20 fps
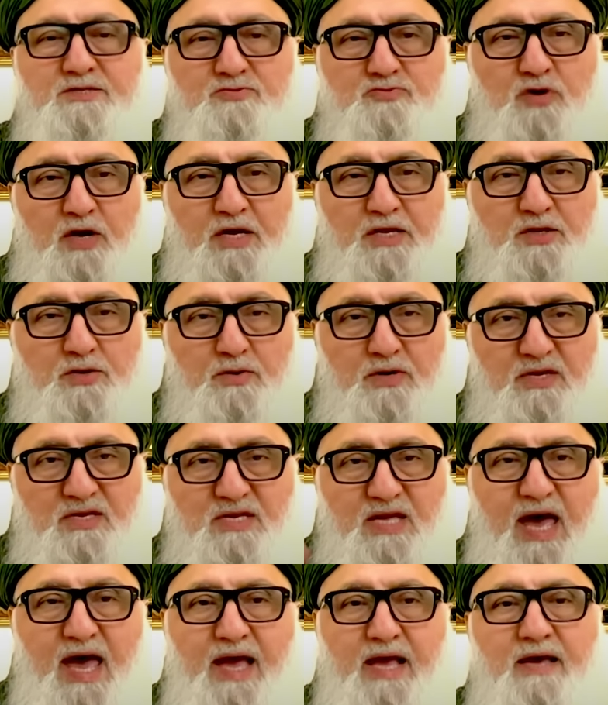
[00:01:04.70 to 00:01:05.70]
trying to
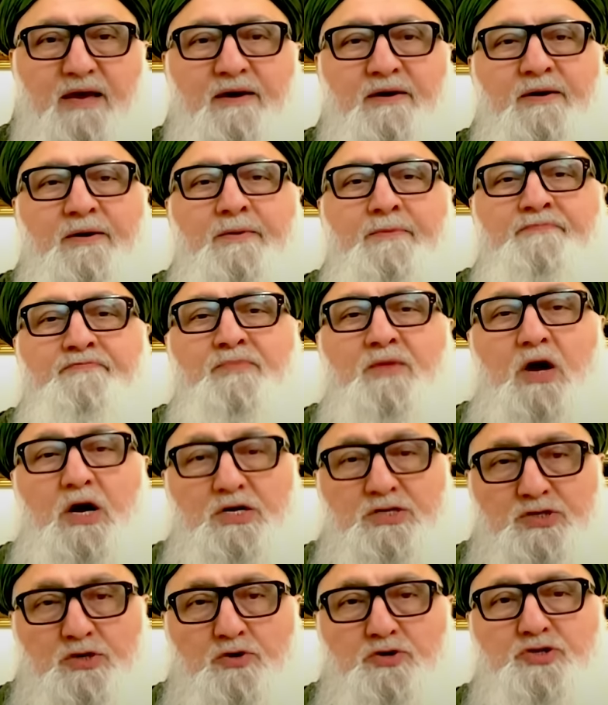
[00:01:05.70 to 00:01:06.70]
attack
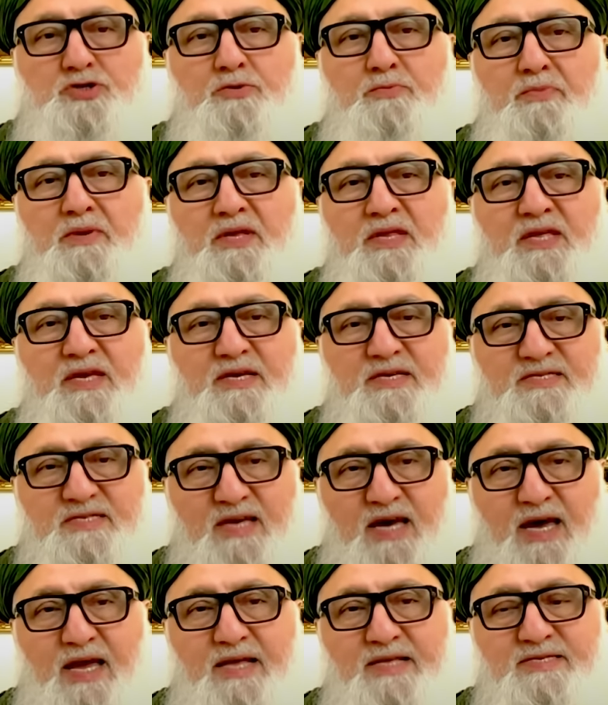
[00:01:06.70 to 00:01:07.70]
our social media
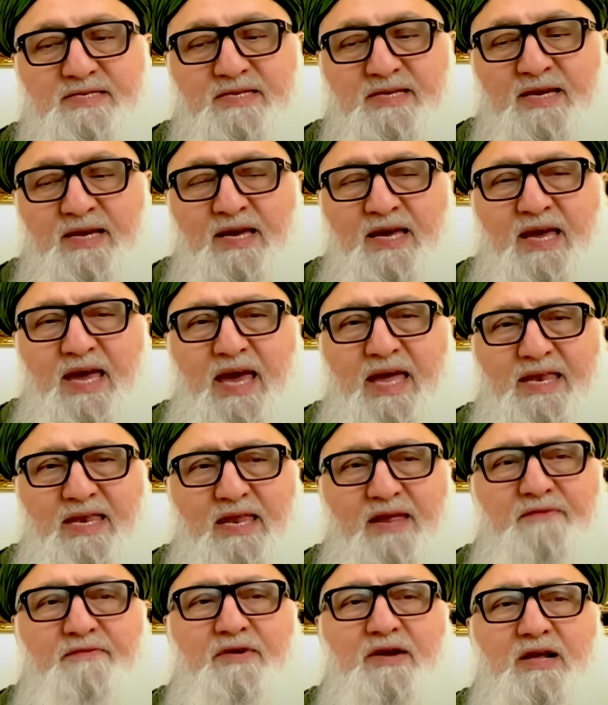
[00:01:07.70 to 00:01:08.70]
sites,
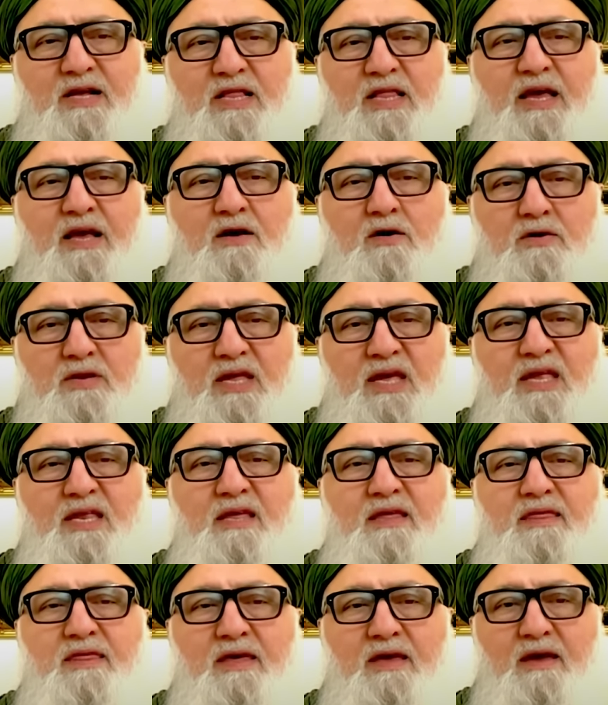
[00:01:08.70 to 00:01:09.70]
and never click on
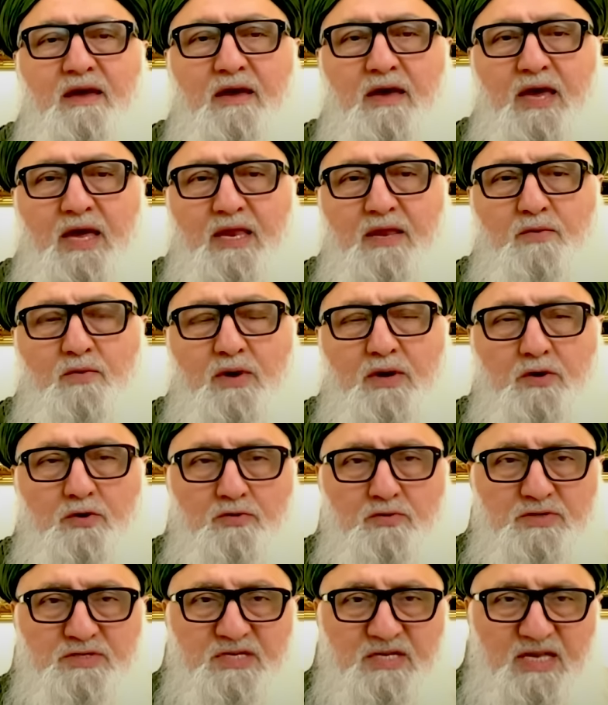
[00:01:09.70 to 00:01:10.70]
anything. Anyone
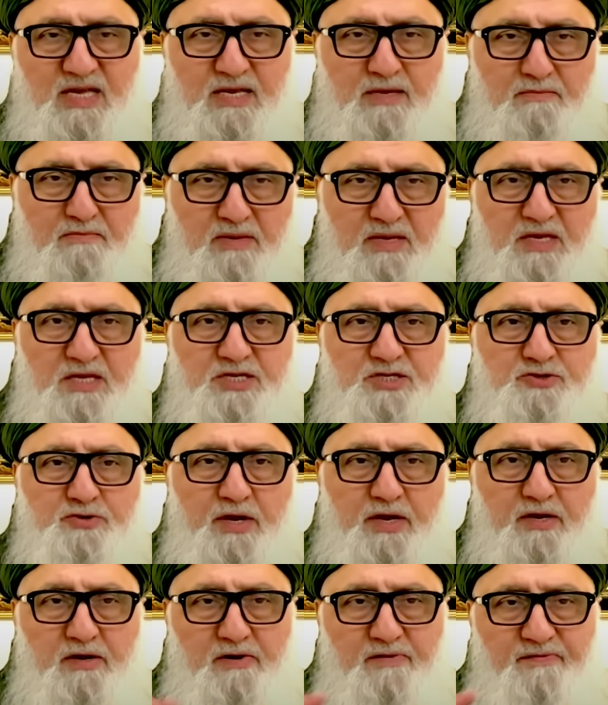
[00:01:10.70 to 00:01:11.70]
who's an
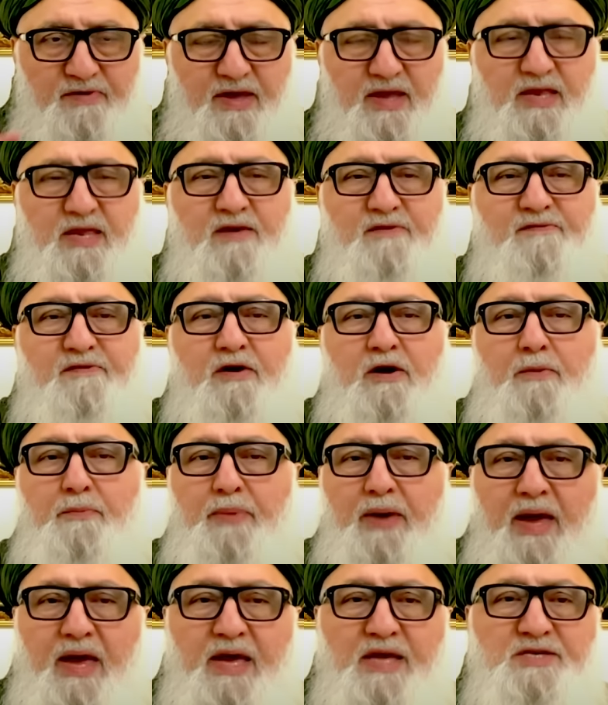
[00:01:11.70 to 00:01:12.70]
administrator of any of our
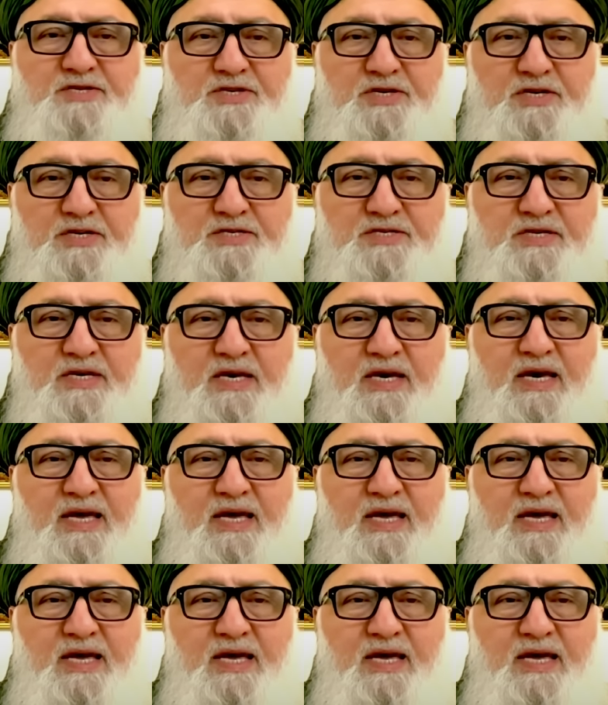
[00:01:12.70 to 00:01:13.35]
pages